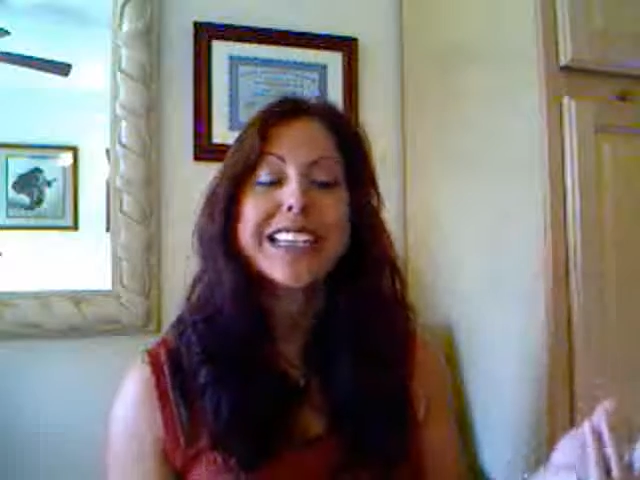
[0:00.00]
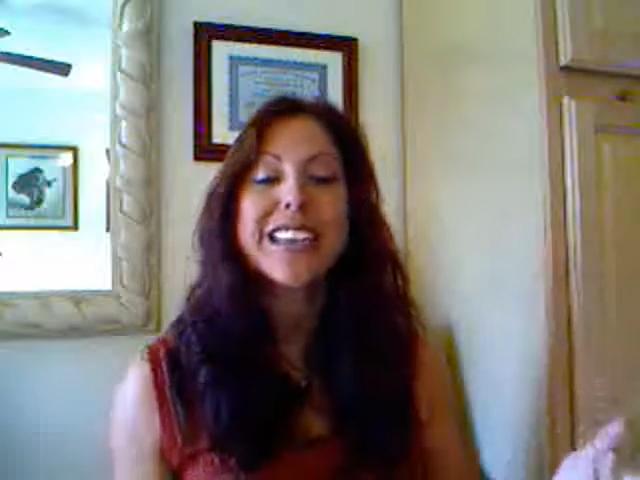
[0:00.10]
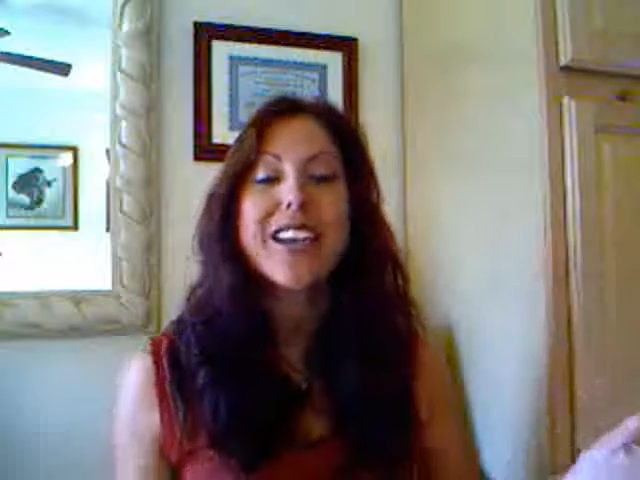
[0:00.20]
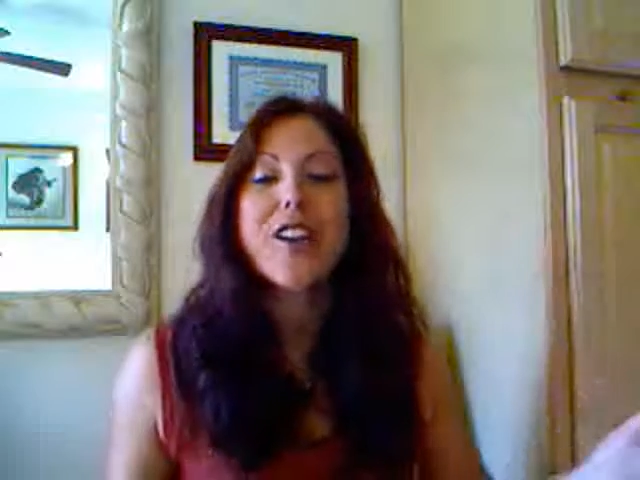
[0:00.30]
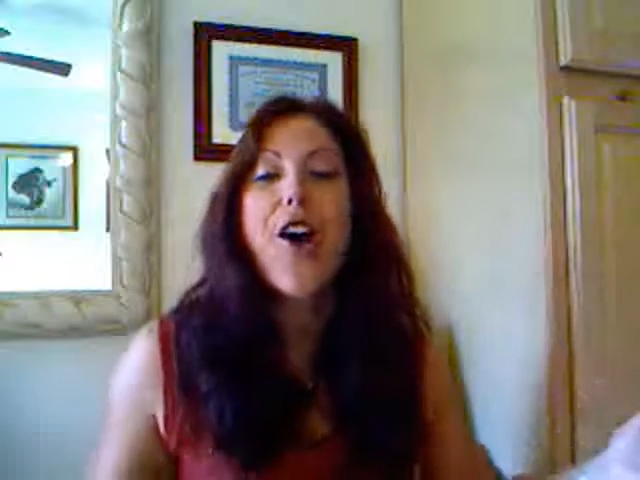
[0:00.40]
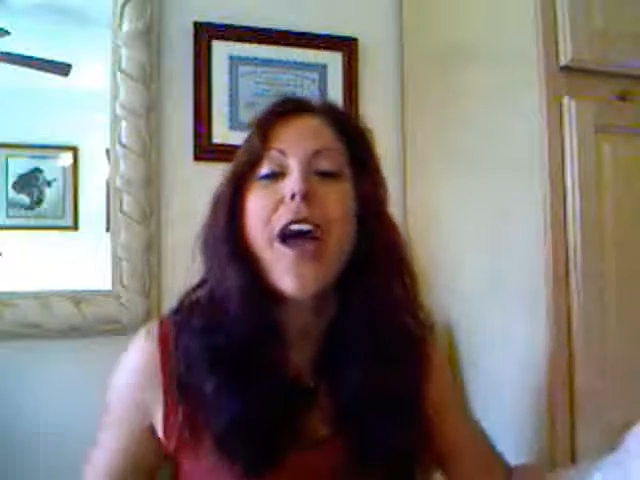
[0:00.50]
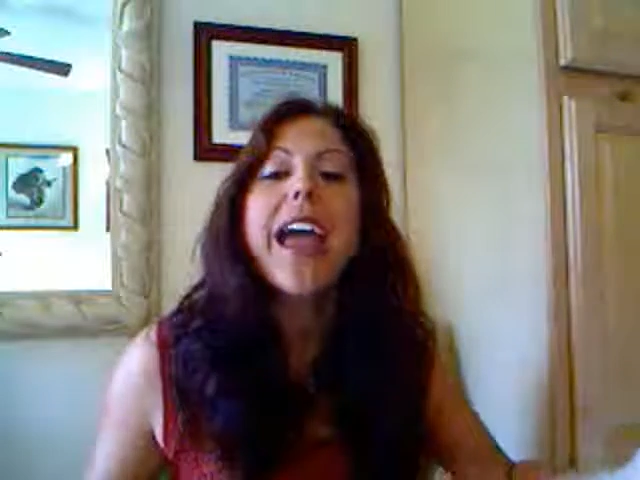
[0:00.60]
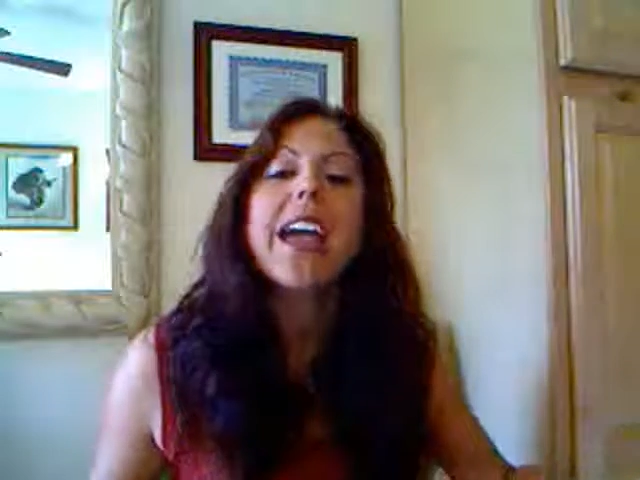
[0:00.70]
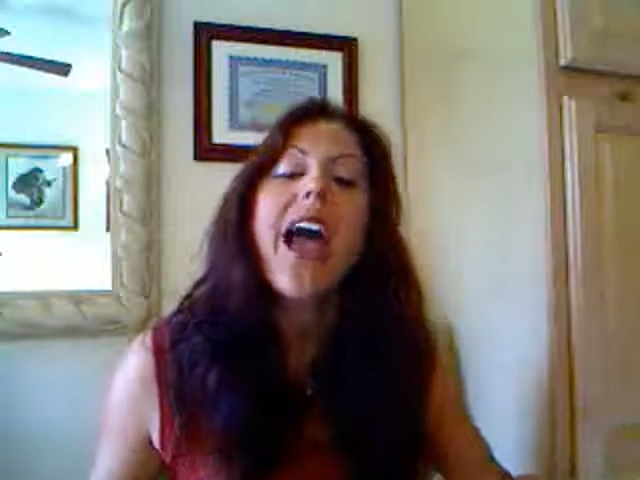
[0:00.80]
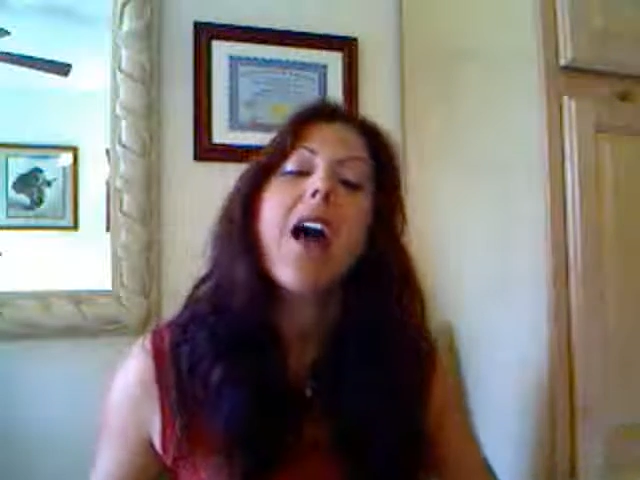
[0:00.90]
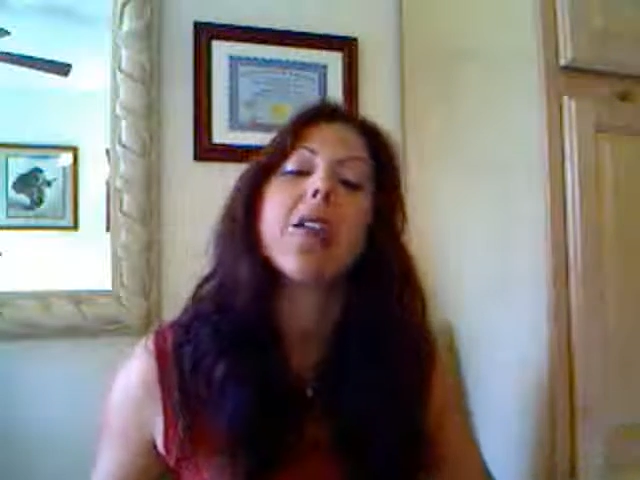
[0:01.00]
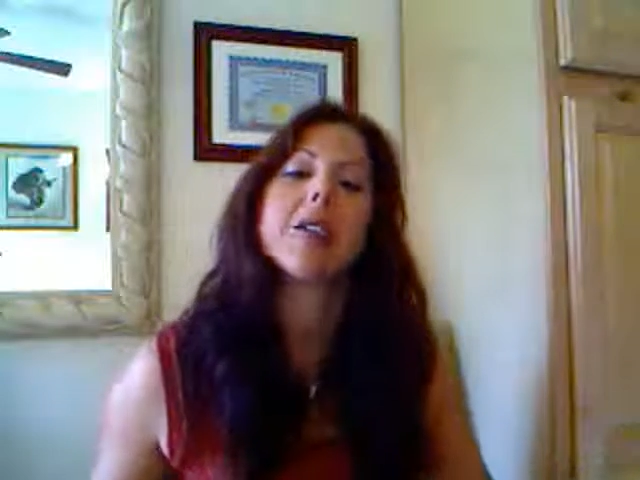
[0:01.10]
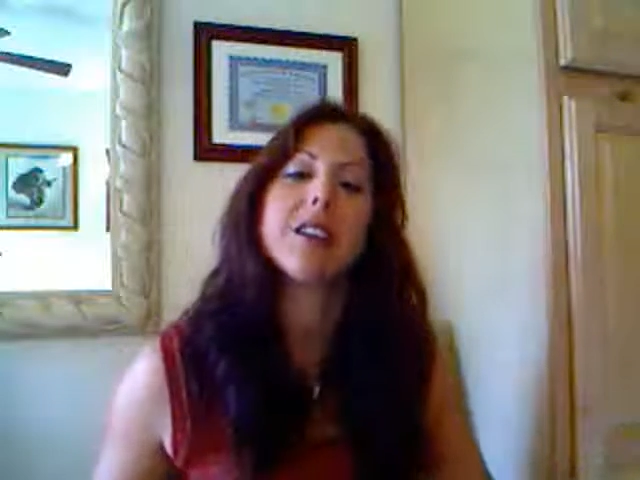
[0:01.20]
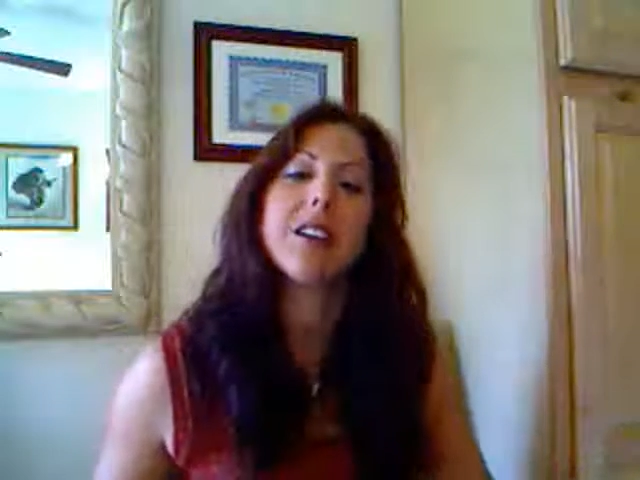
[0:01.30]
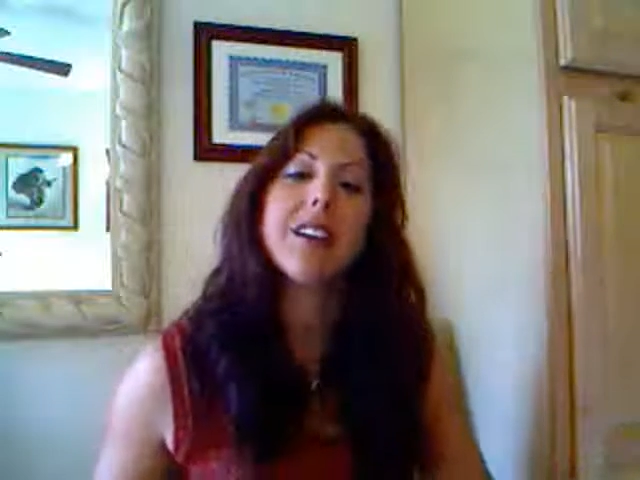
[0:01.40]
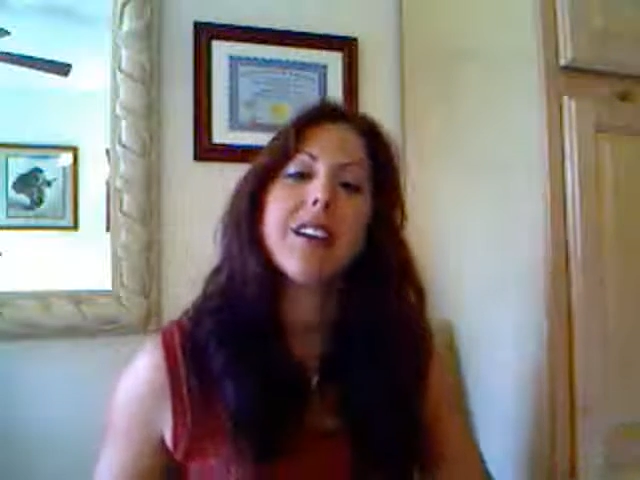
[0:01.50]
to let it all hang out.